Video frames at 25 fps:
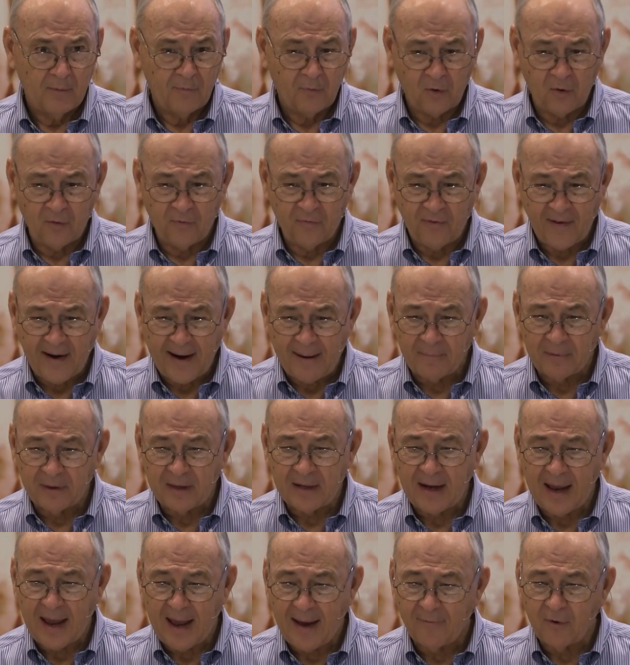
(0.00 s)
for a family
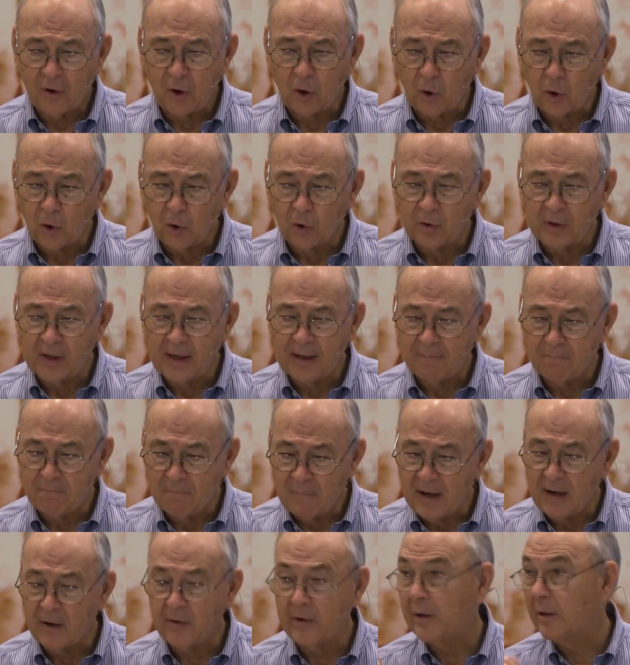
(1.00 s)
to have a girl get
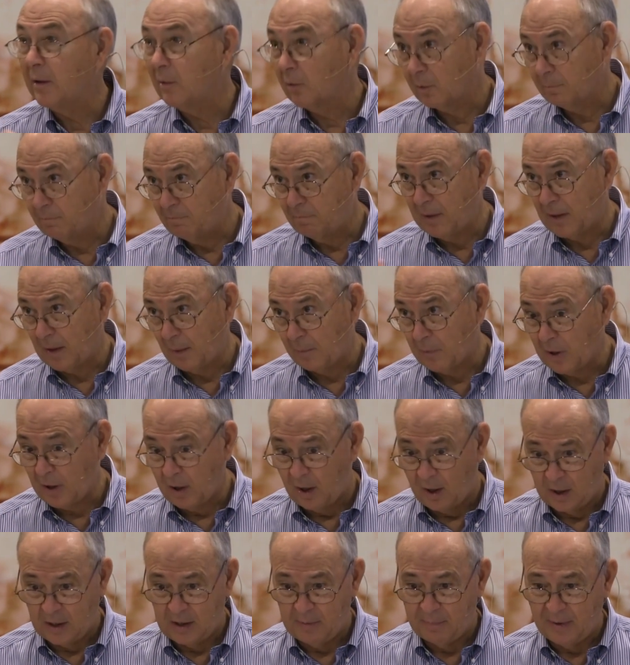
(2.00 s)
married or become a
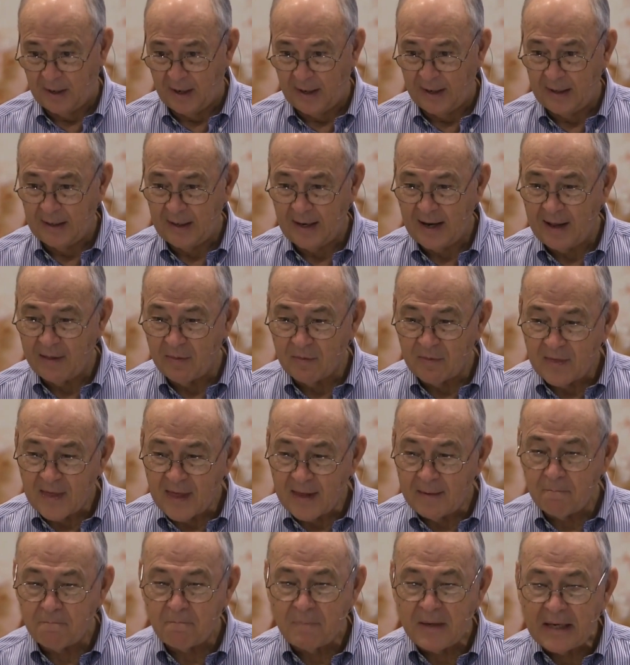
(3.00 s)
concubine and
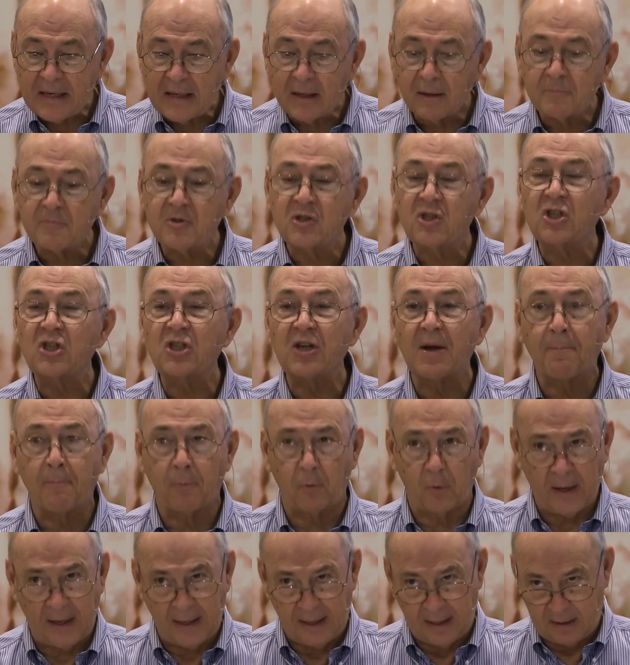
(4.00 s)
then become
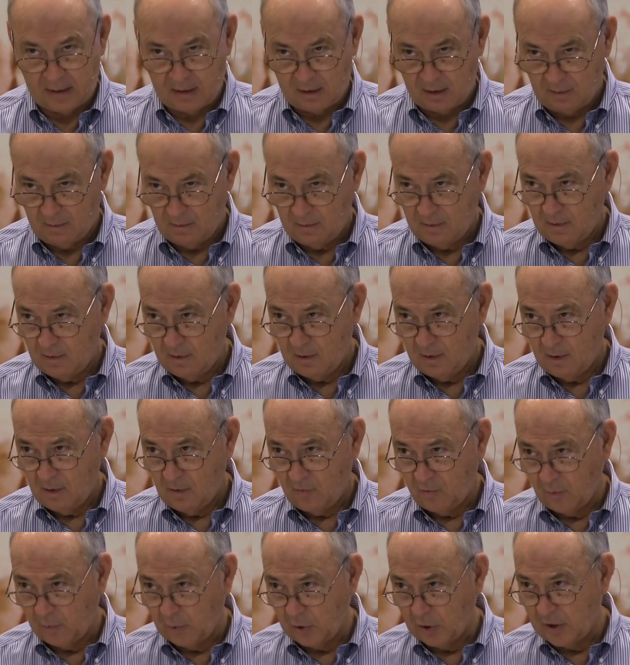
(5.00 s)
separated
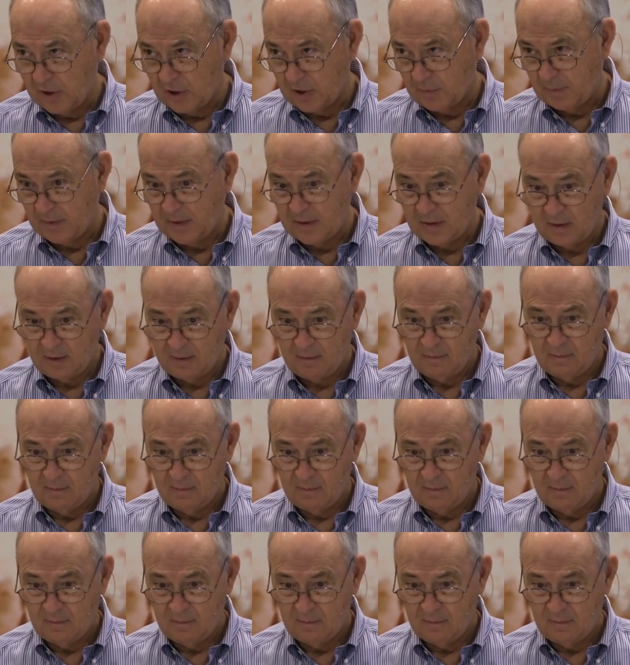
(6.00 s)
from her husband.